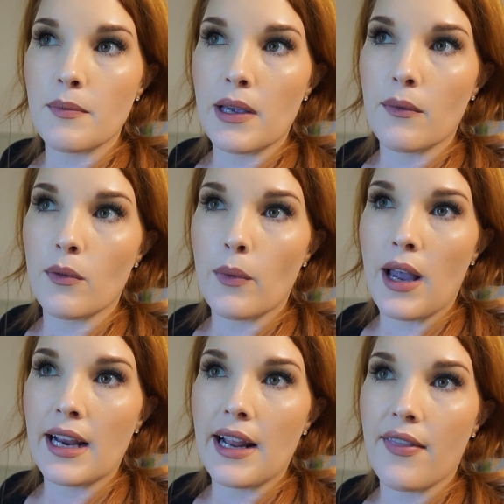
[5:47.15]
the pan with
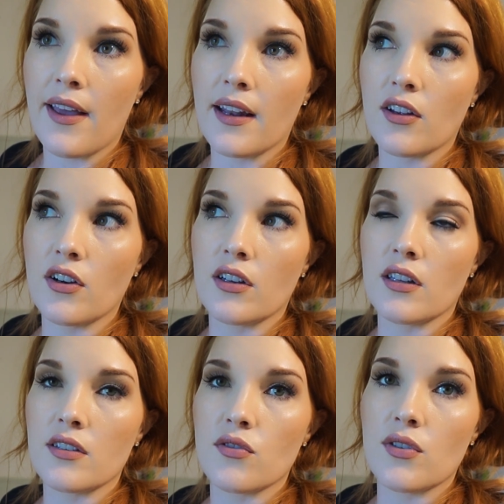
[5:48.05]
wine and then cook
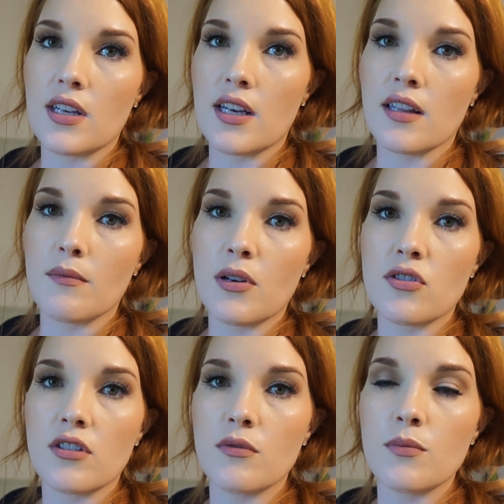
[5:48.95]
the zucchini and the
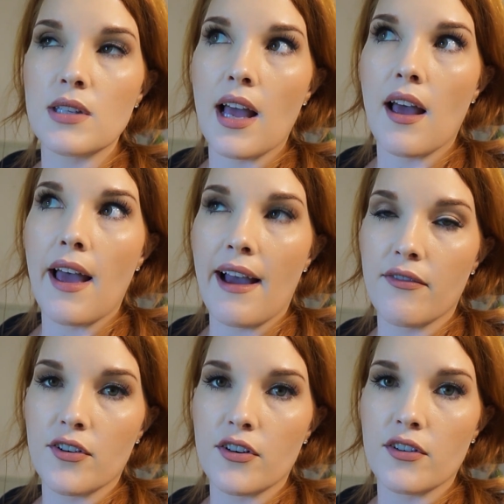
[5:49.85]
mushrooms
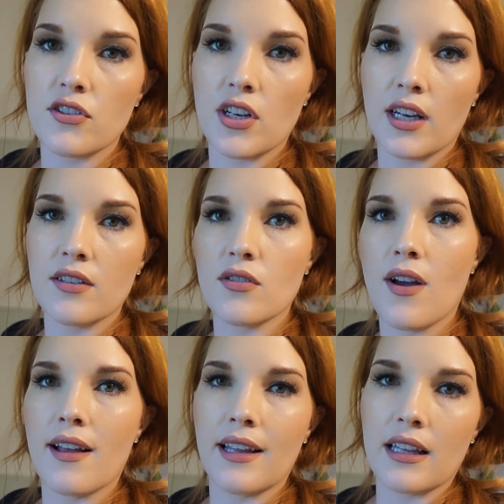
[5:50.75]
after the chicken. So
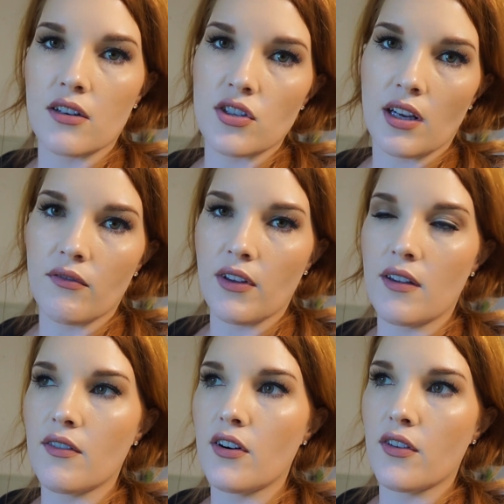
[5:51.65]
I had like the chicken
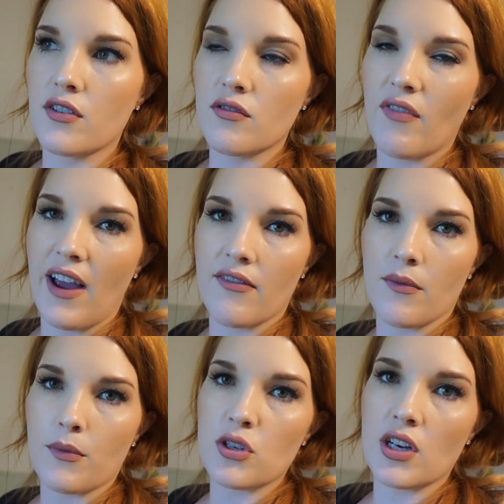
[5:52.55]
flavor and the fat
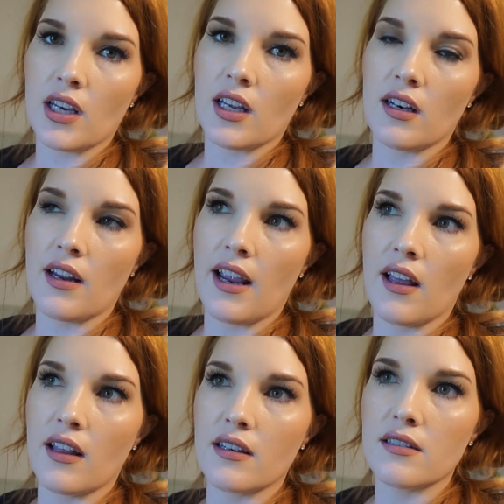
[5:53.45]
from the chicken
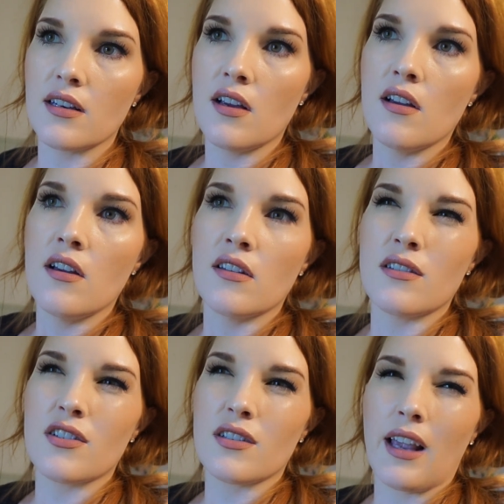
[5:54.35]
and
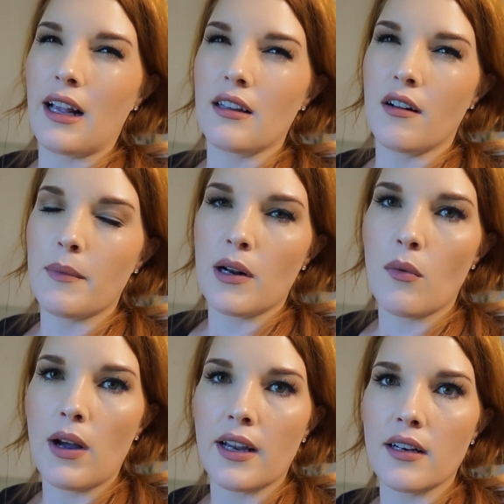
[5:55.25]
just like a little bit of
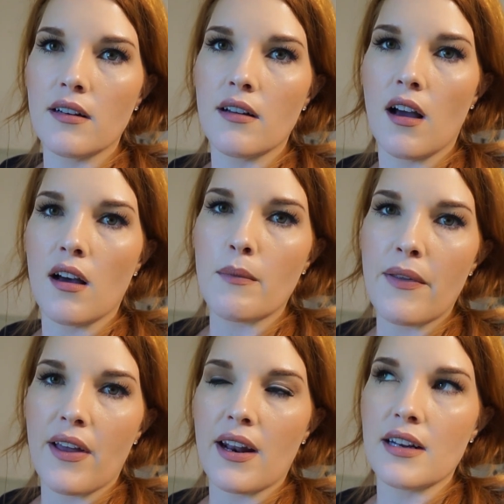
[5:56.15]
wine.
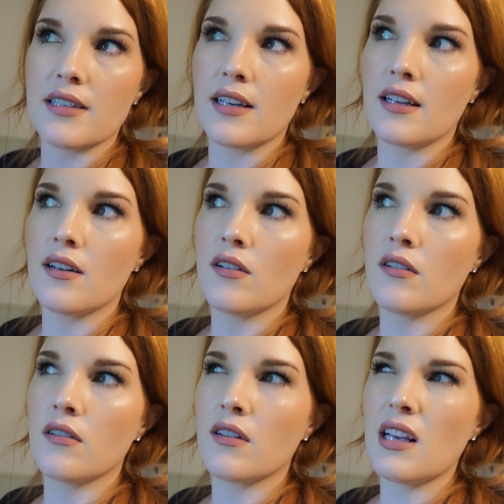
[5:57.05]
And then I did,
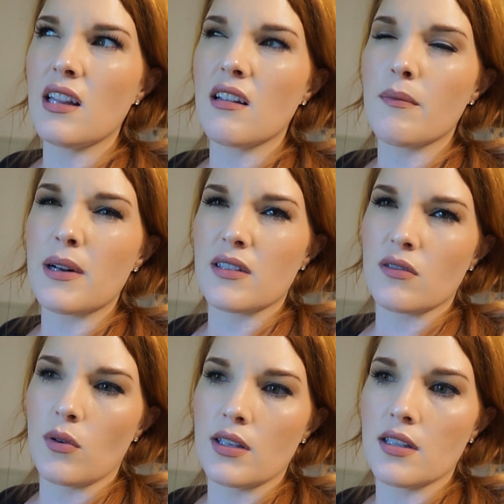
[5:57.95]
I think, a little bit of
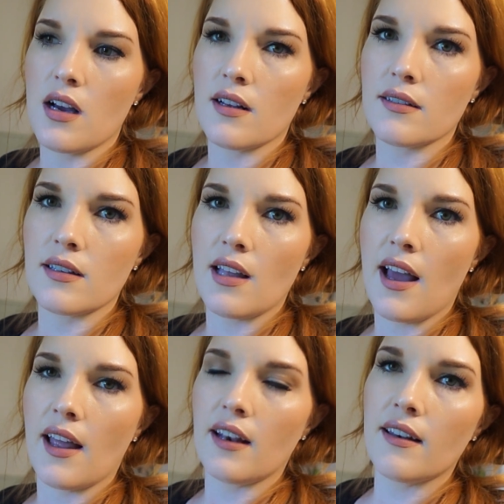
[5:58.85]
soy sauce at the
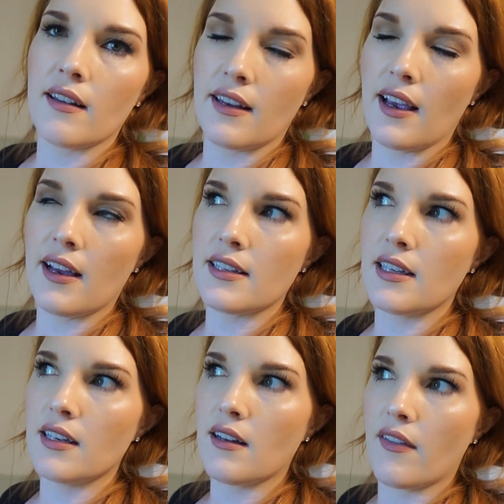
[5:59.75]
end. Yeah, I
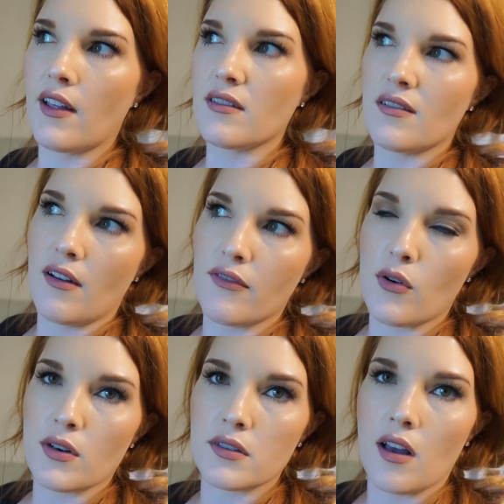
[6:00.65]
did. And then of
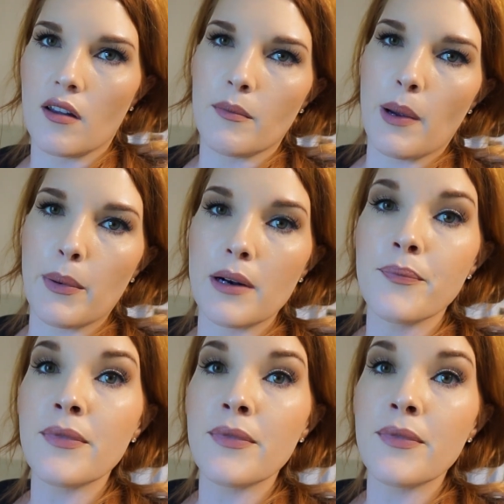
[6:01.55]
course salt and pepper.